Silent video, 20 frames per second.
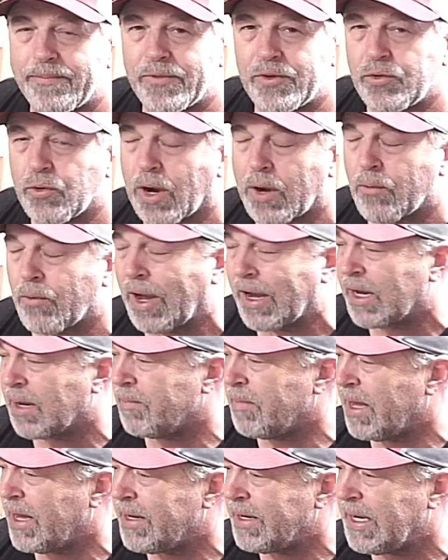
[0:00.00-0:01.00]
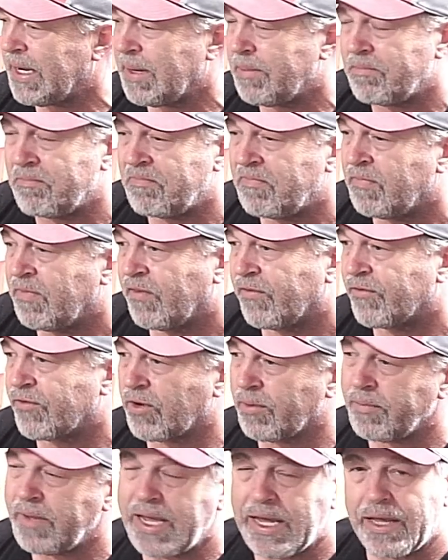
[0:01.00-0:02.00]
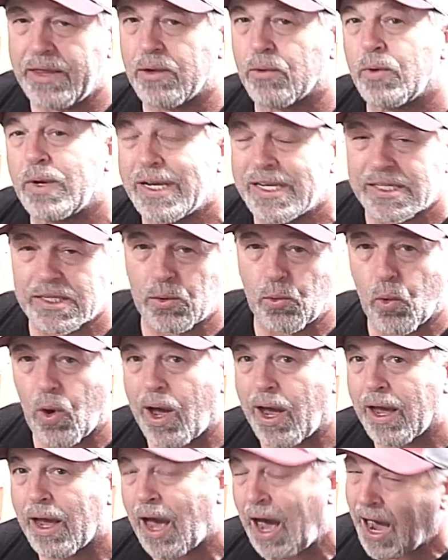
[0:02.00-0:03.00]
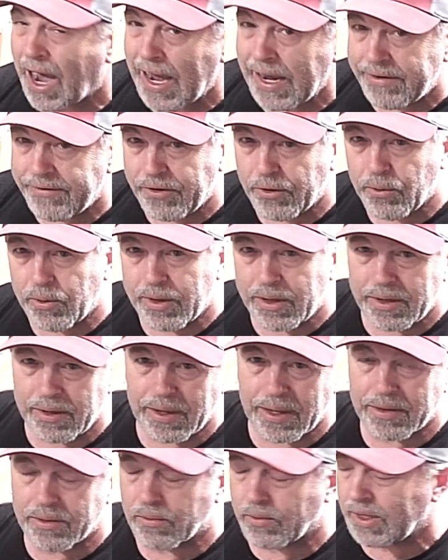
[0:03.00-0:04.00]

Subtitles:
Do I recommend it? For me, the reason why I do it and the